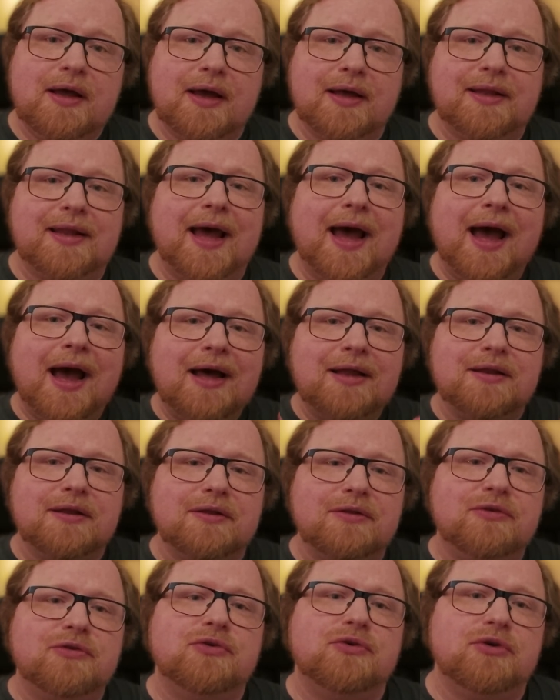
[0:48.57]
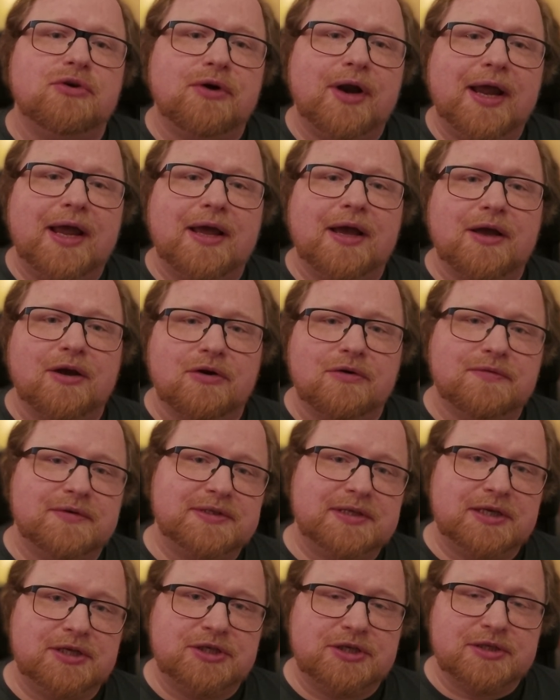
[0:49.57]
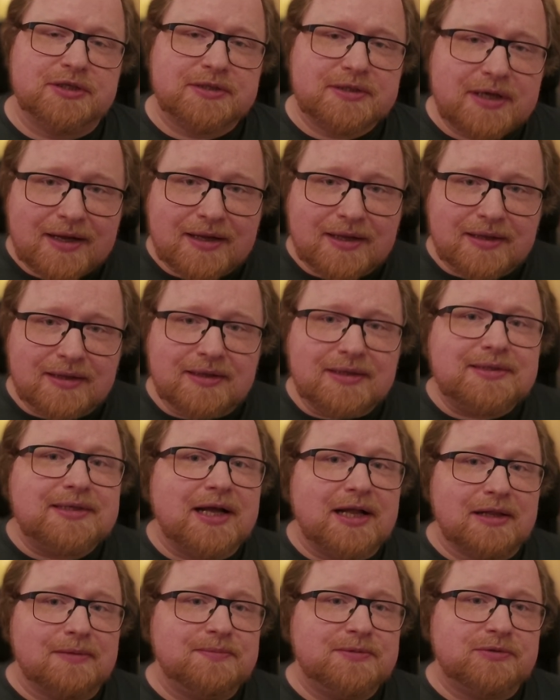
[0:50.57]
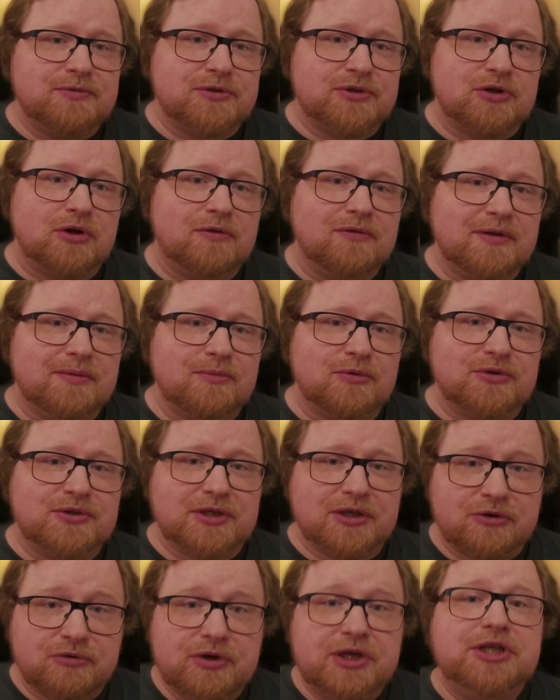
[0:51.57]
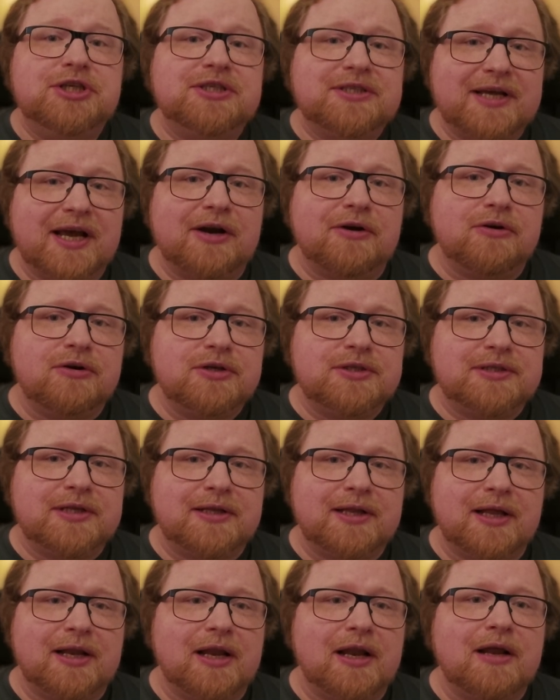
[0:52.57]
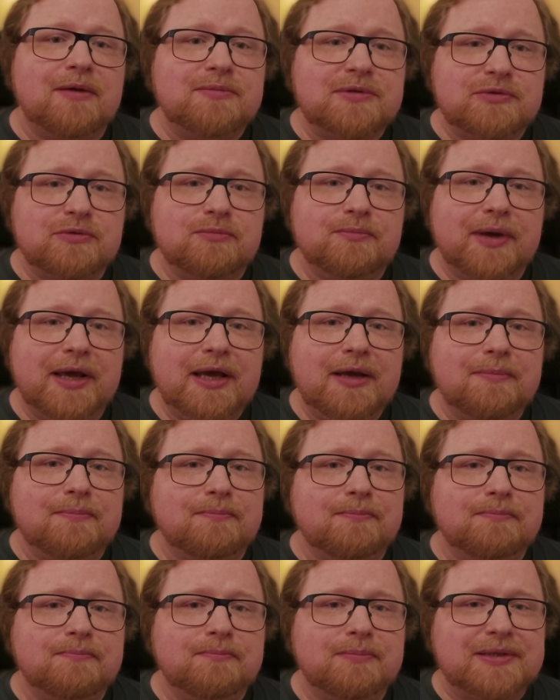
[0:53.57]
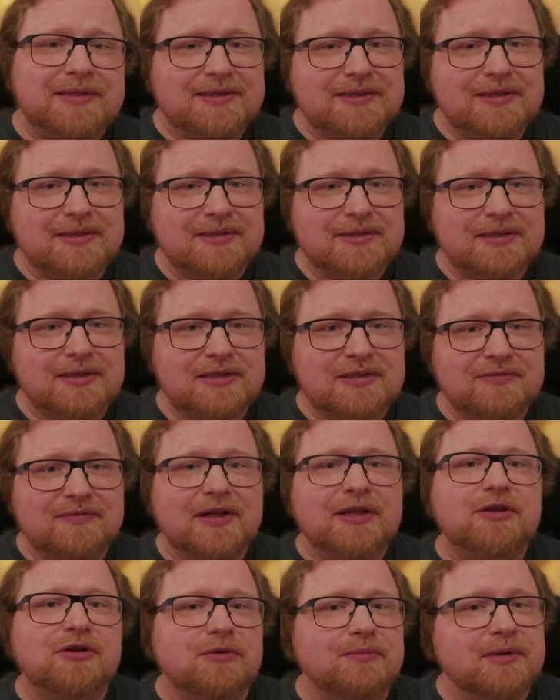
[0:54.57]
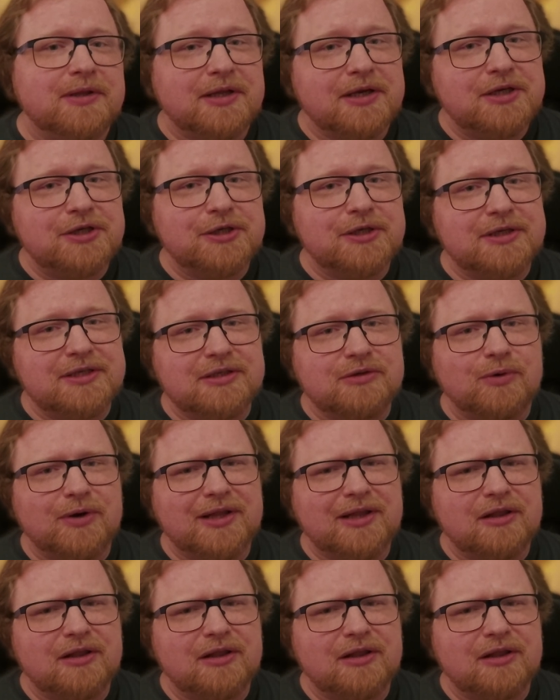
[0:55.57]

and add it to your AI conversations. This helps resolve the most egregious errors that LLMs would make but since the Svelte documentation is quite